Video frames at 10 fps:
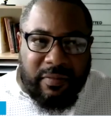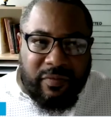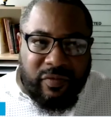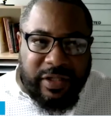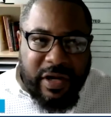
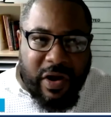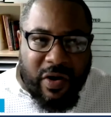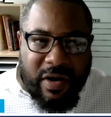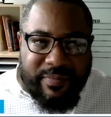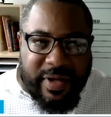really
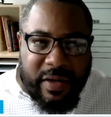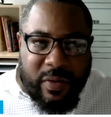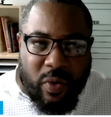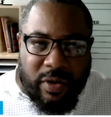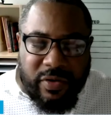aren't being
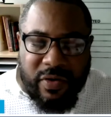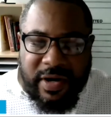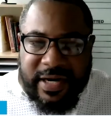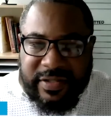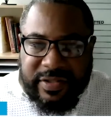worked
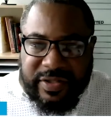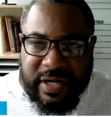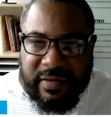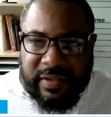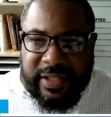on
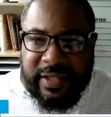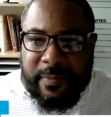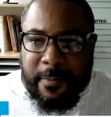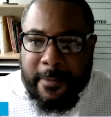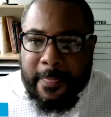necessarily,
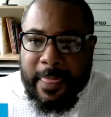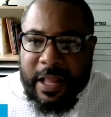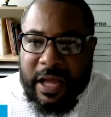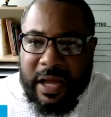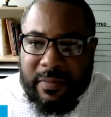
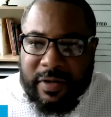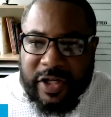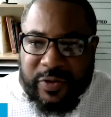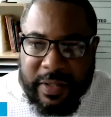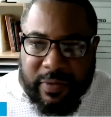
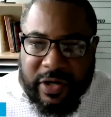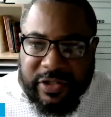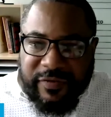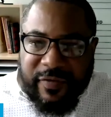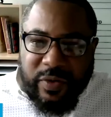because people are
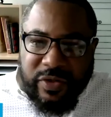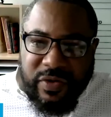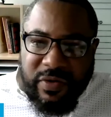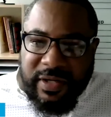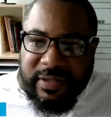just focused
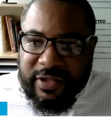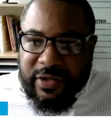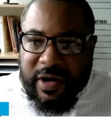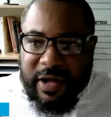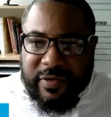on,
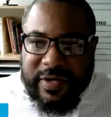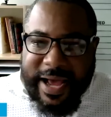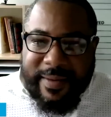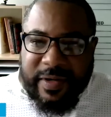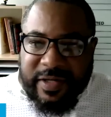other
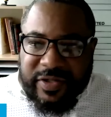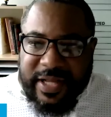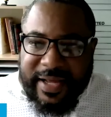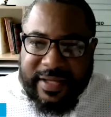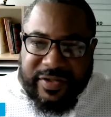topics
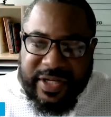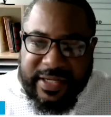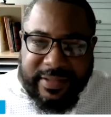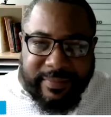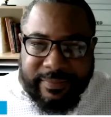that
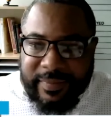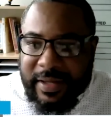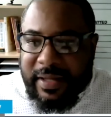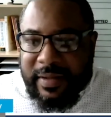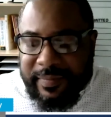seem,
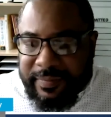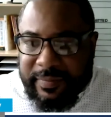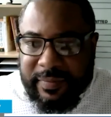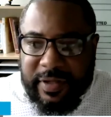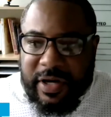
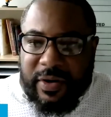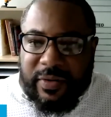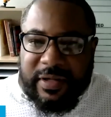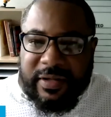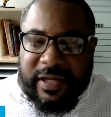
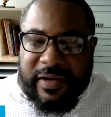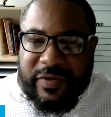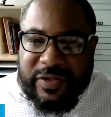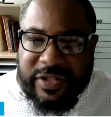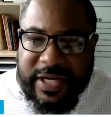if
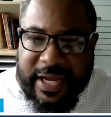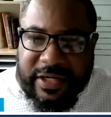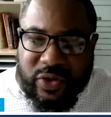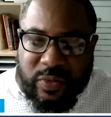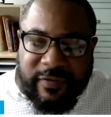you're just taking
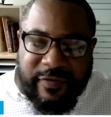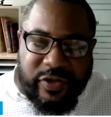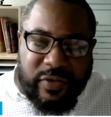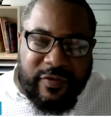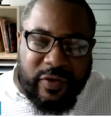a
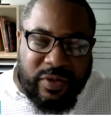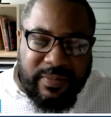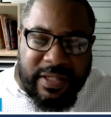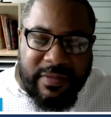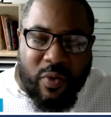superficial view, to
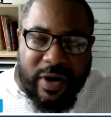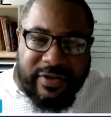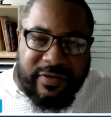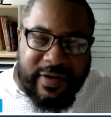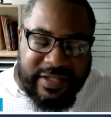be more
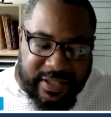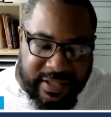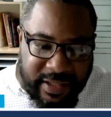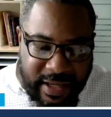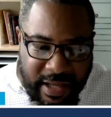
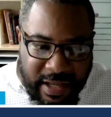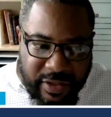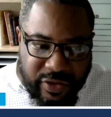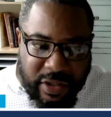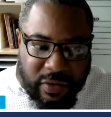interesting.
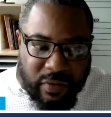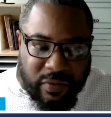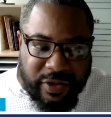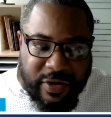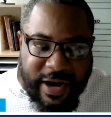
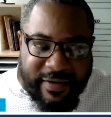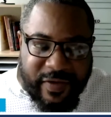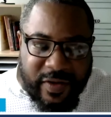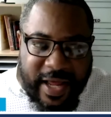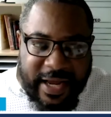So, I
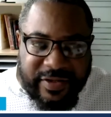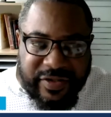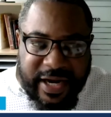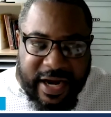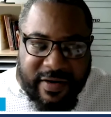feel like it's
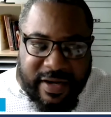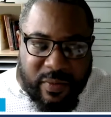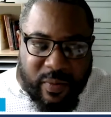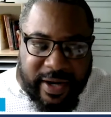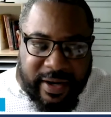an area
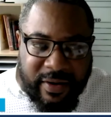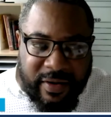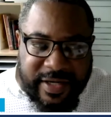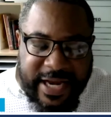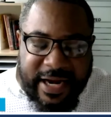
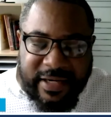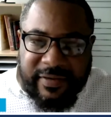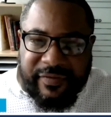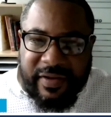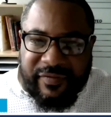where not
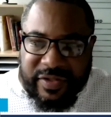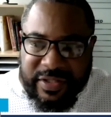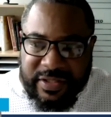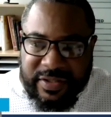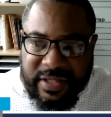enough
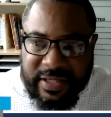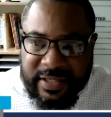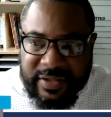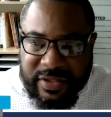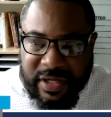emphasis
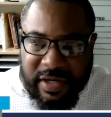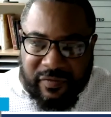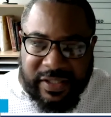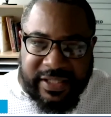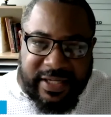is
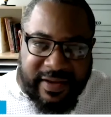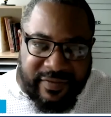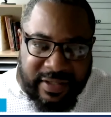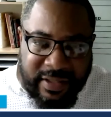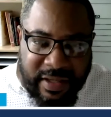really
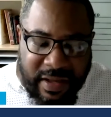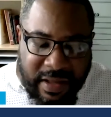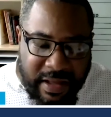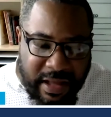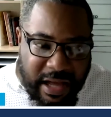given.
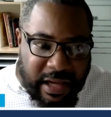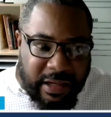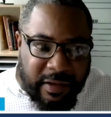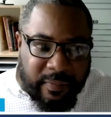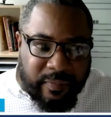
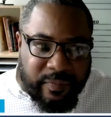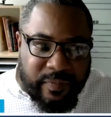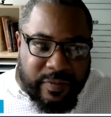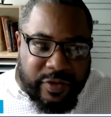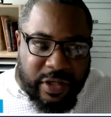
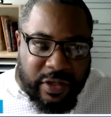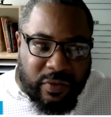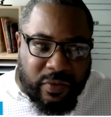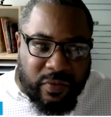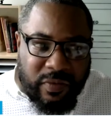
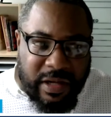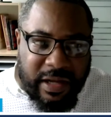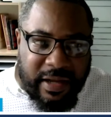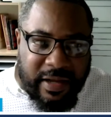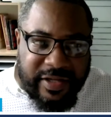
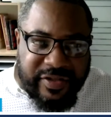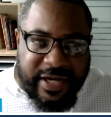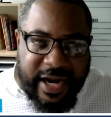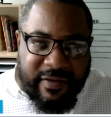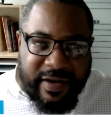It's an
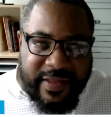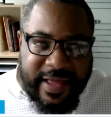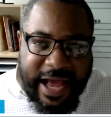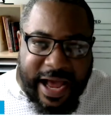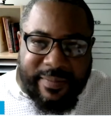area
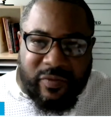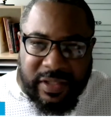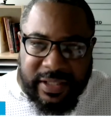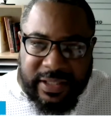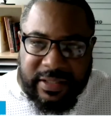
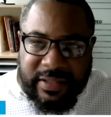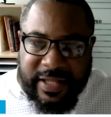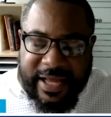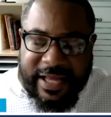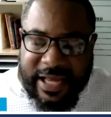
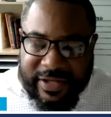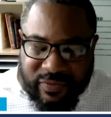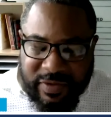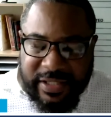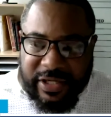that has
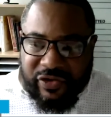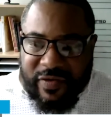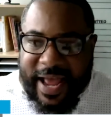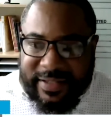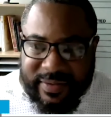really
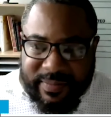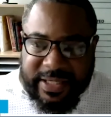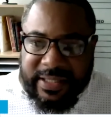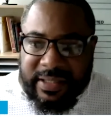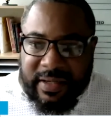attracted
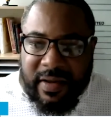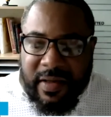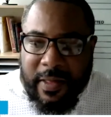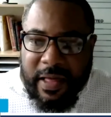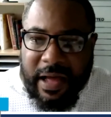me
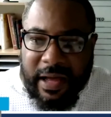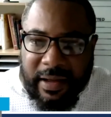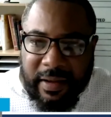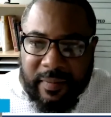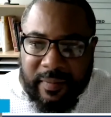
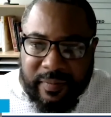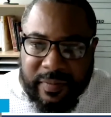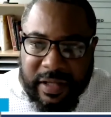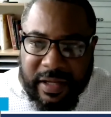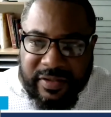
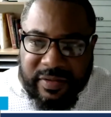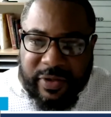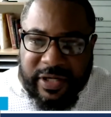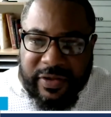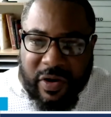to
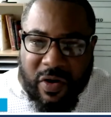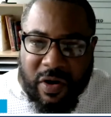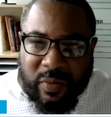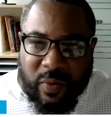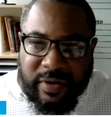put in the
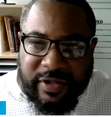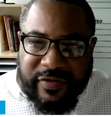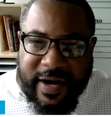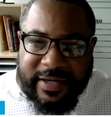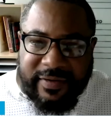hard work to
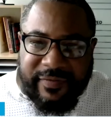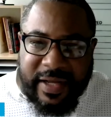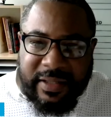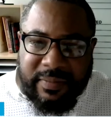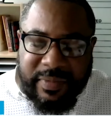try to
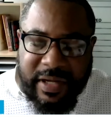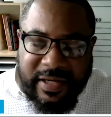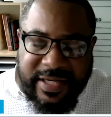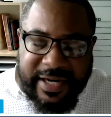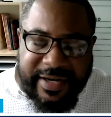develop
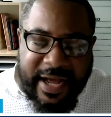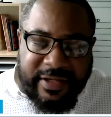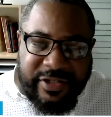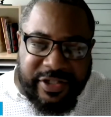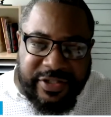
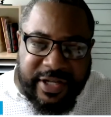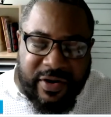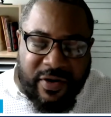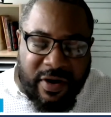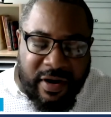technologies that
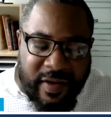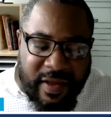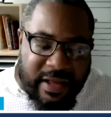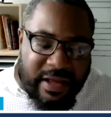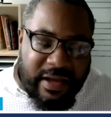are
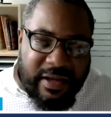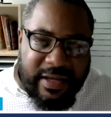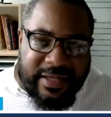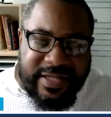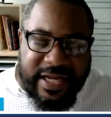
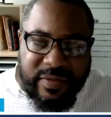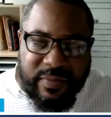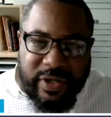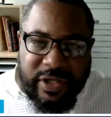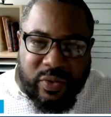
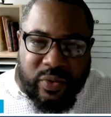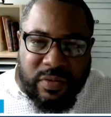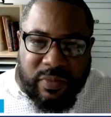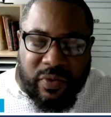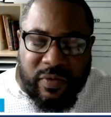accessible and
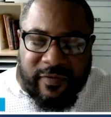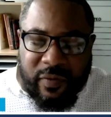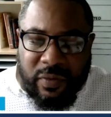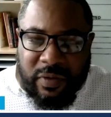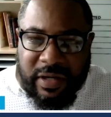usable
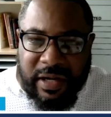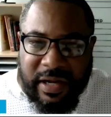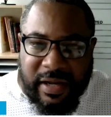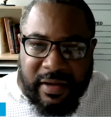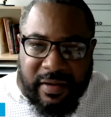for
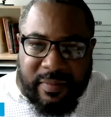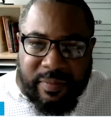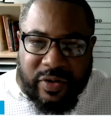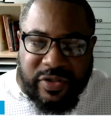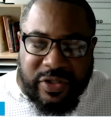
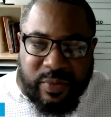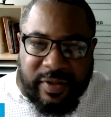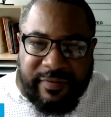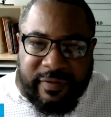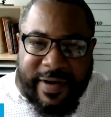persons
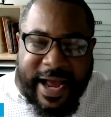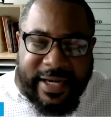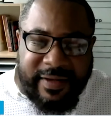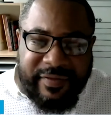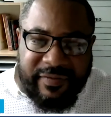with a
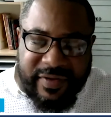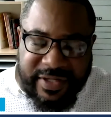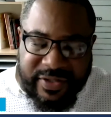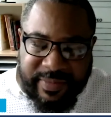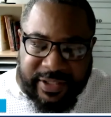variety of different
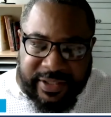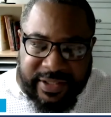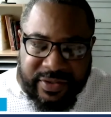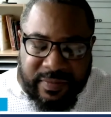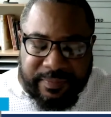disabilities.